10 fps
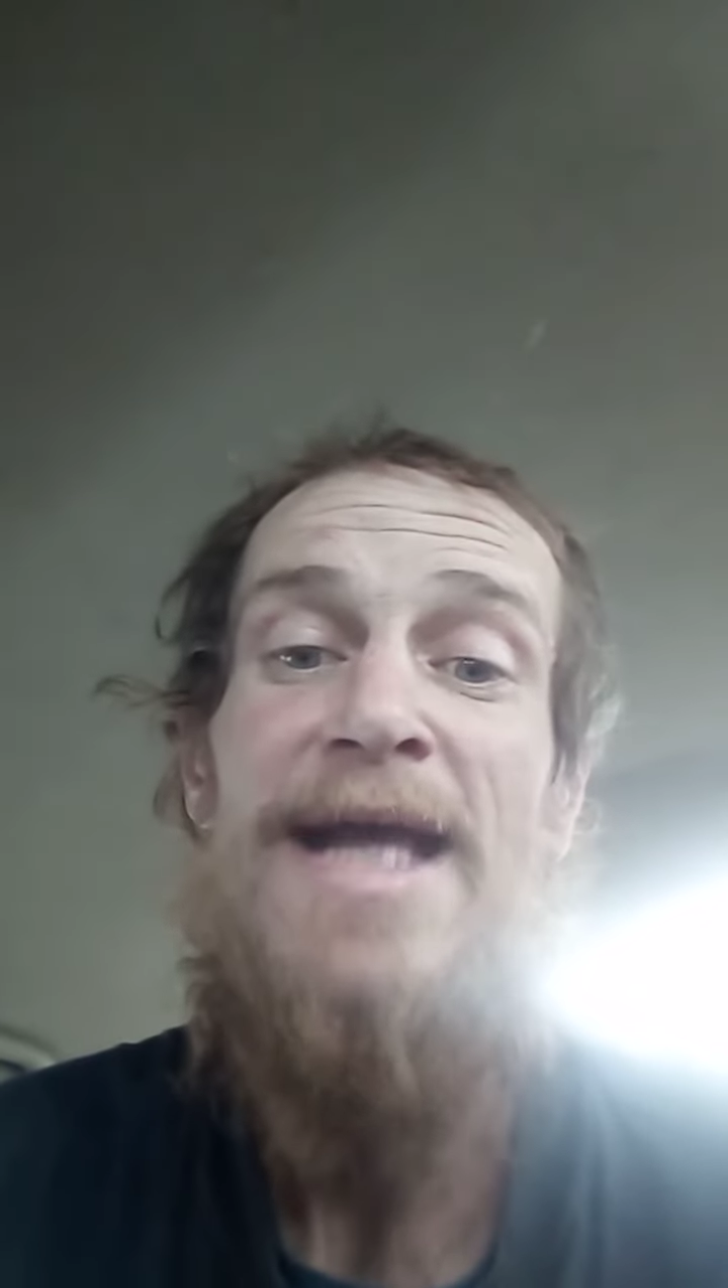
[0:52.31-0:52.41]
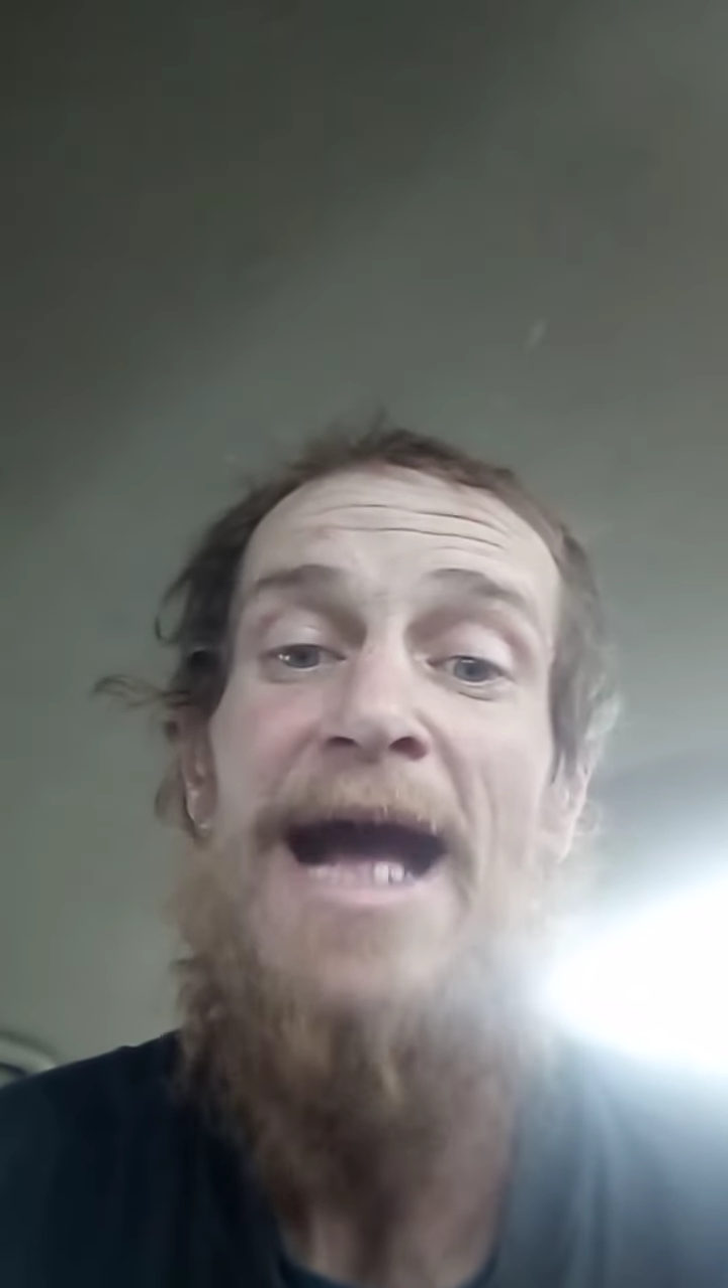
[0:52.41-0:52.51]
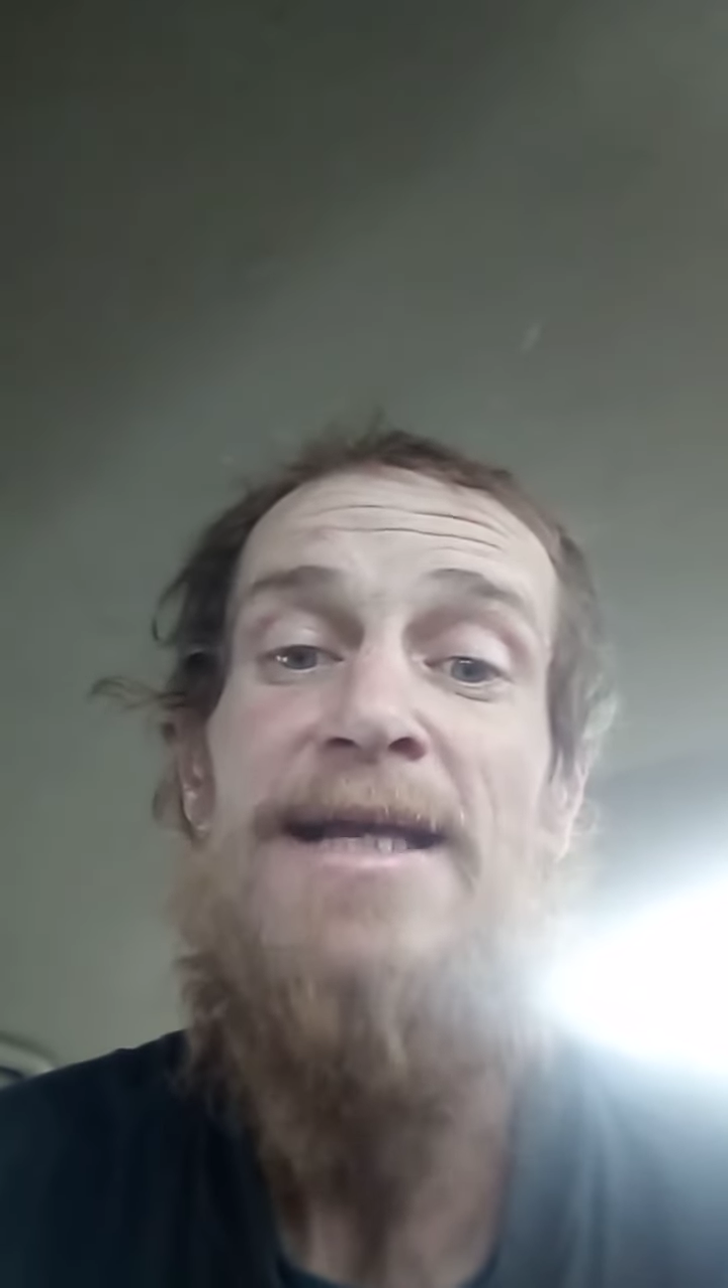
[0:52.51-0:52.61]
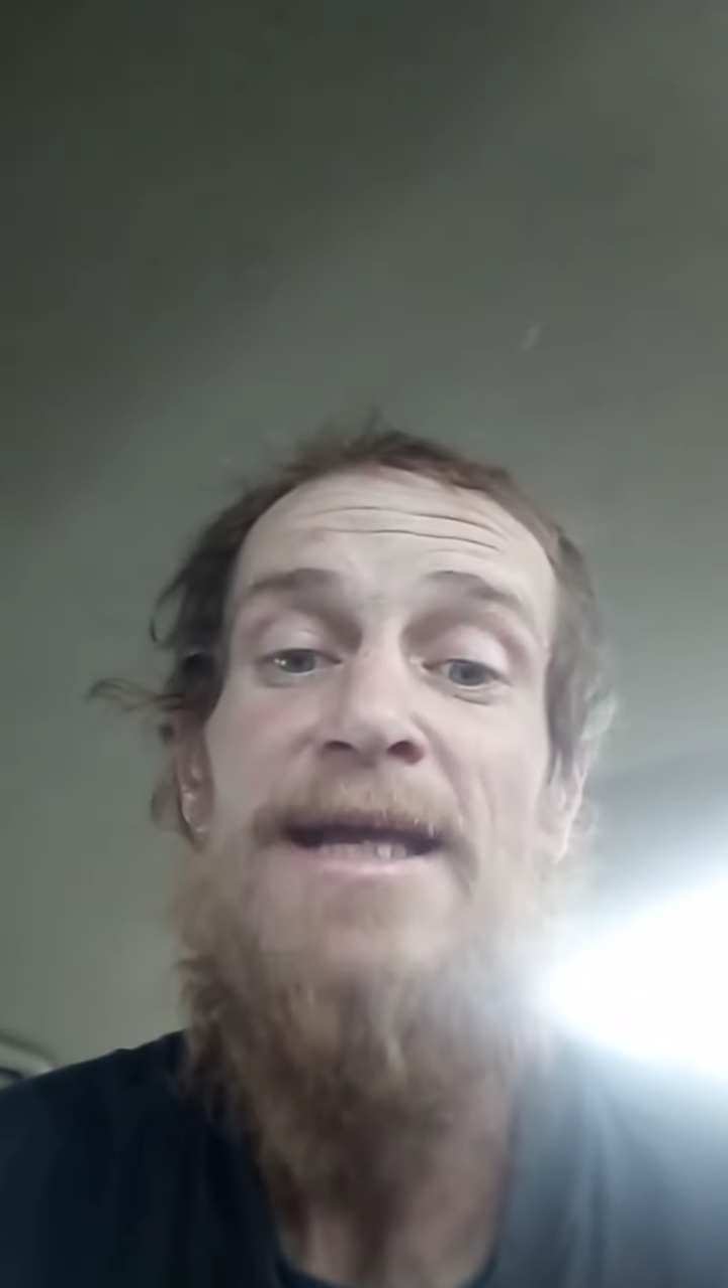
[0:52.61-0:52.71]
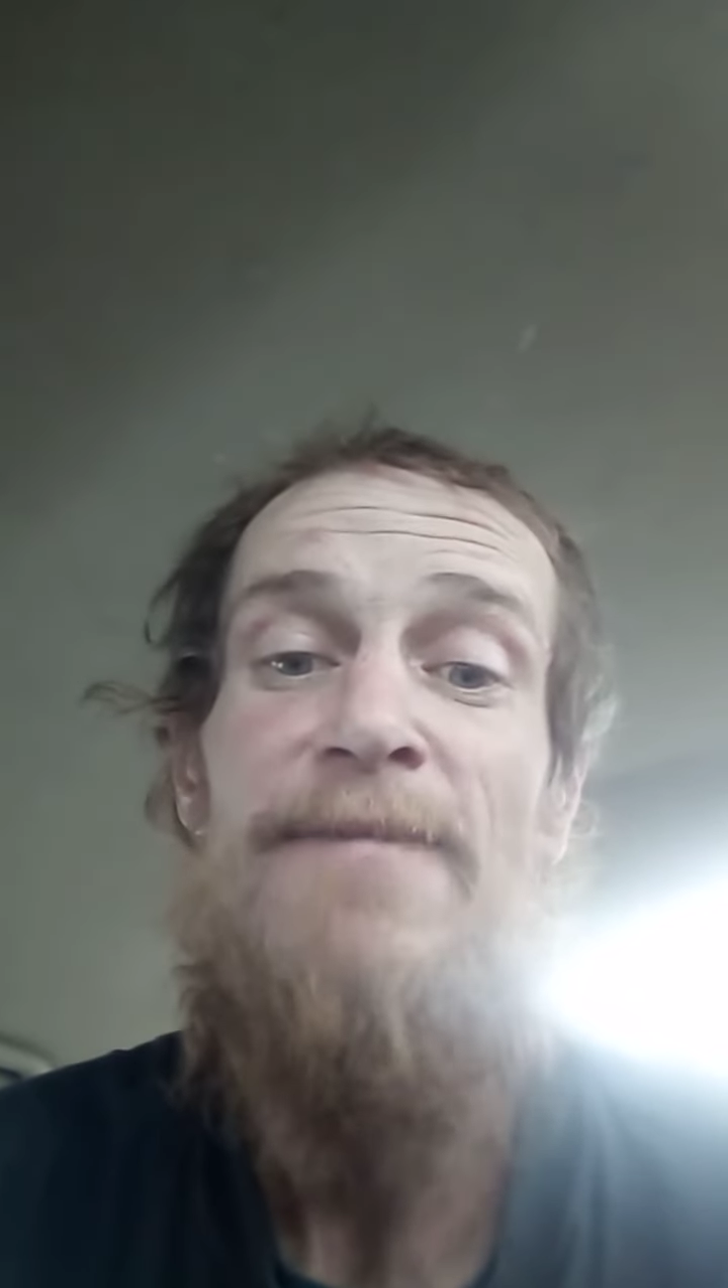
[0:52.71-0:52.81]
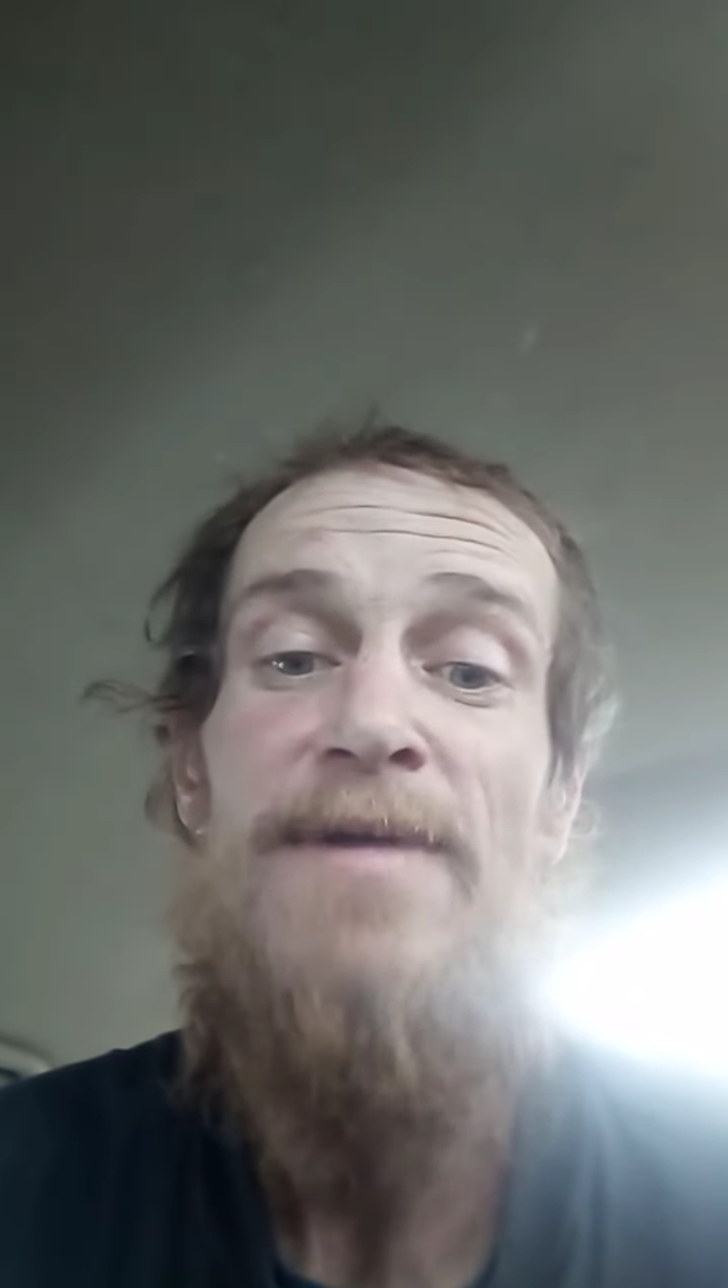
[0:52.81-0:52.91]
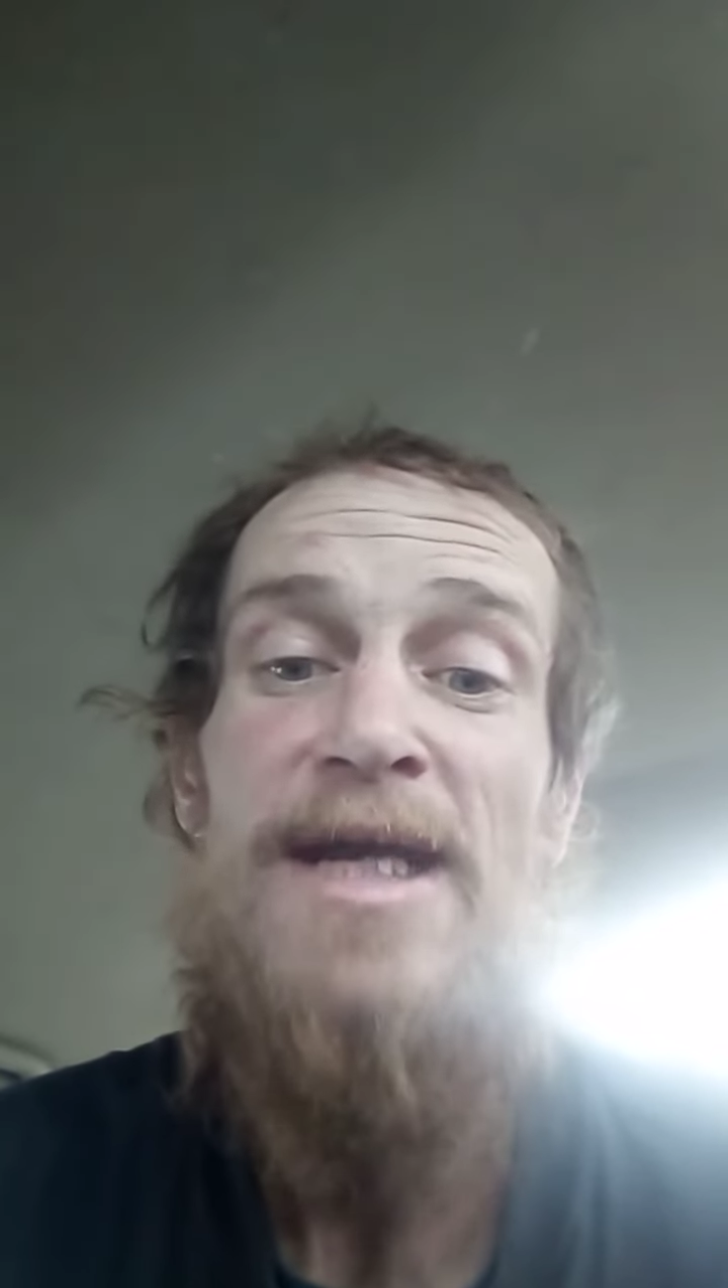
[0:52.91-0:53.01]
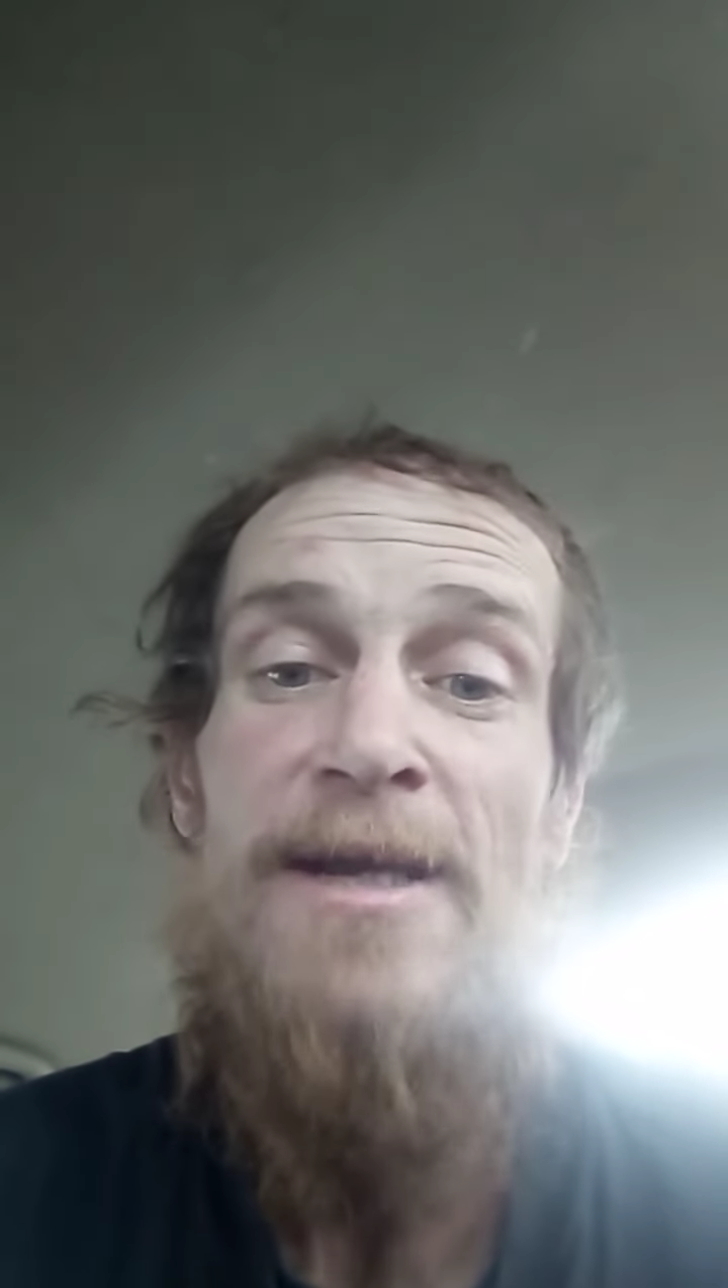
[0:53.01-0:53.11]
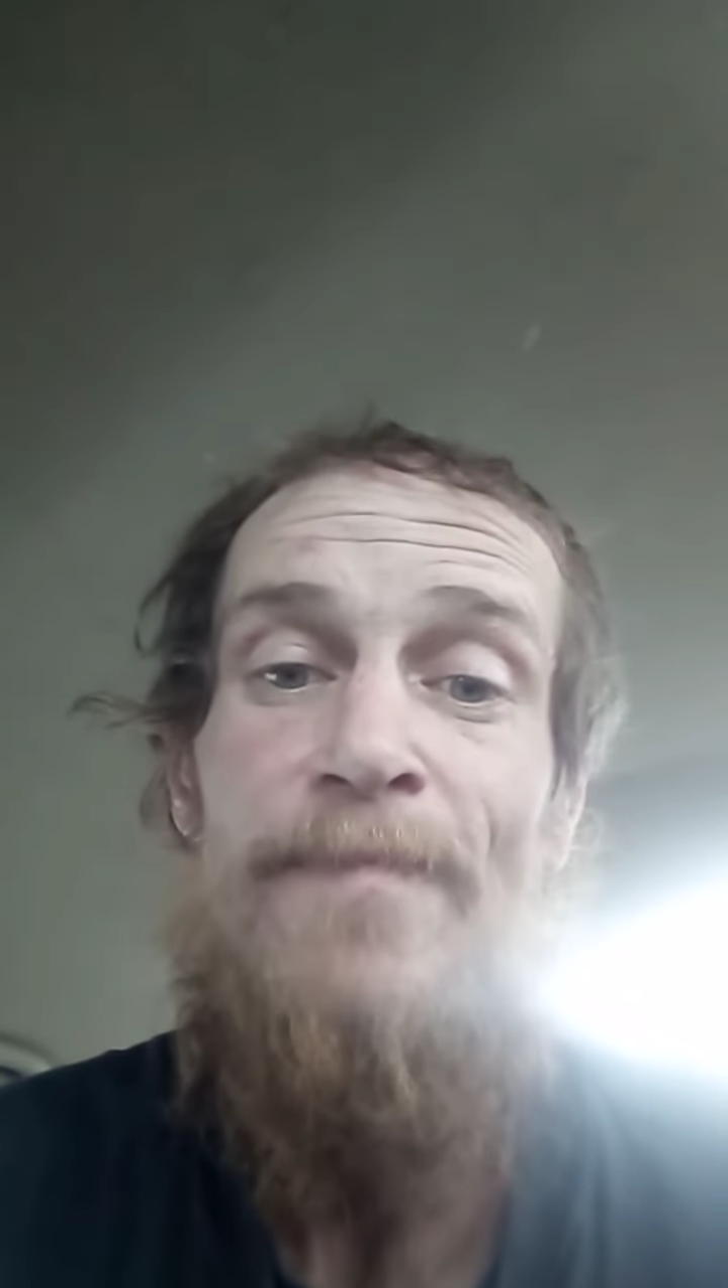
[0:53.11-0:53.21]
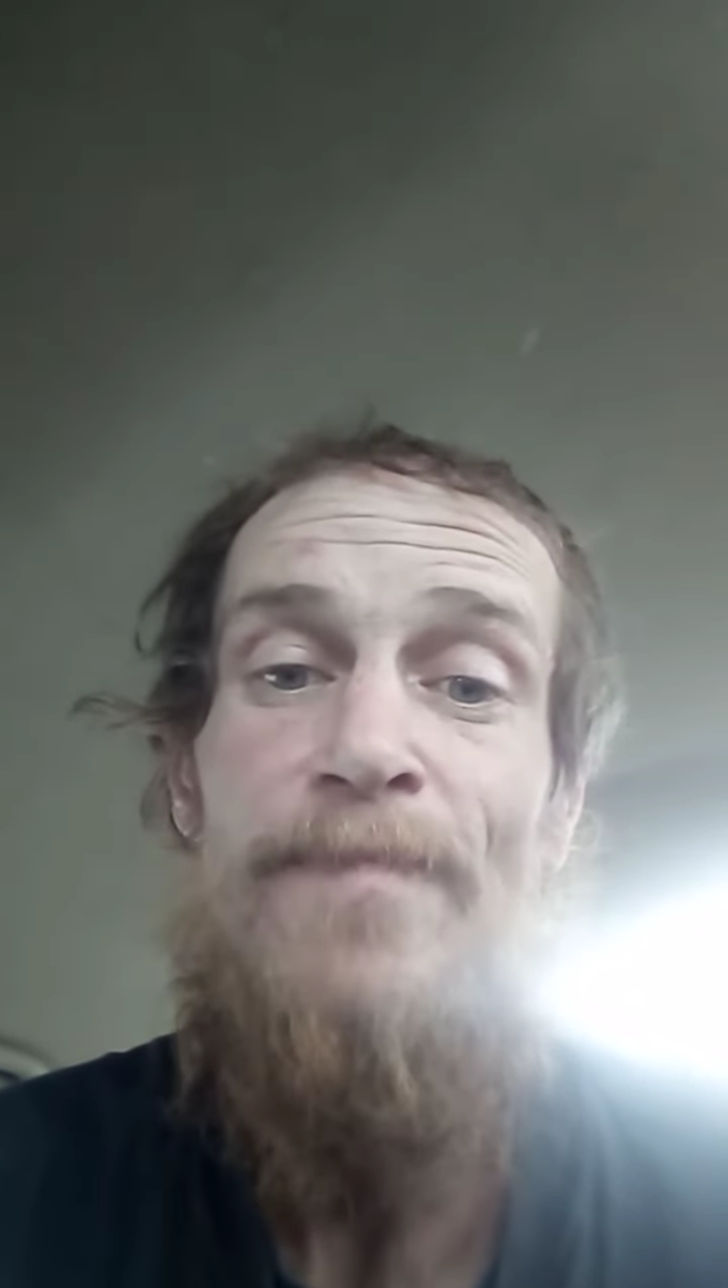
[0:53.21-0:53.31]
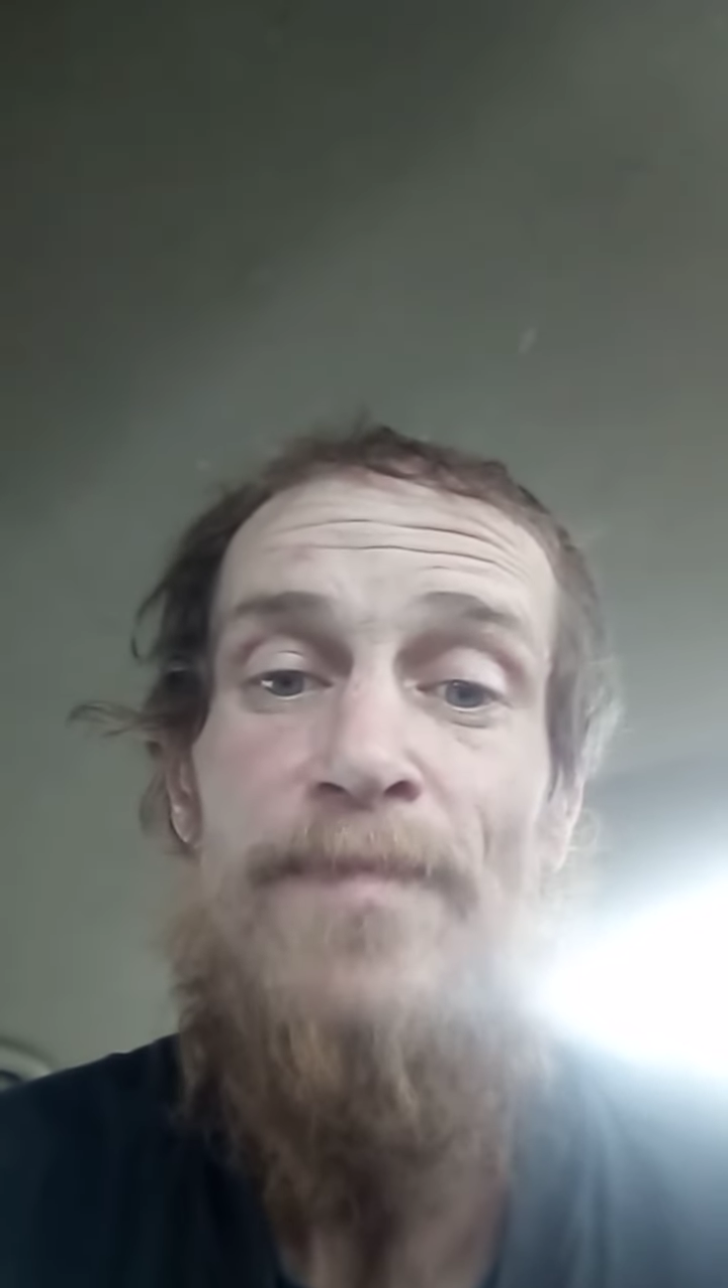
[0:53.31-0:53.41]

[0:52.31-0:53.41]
captivity.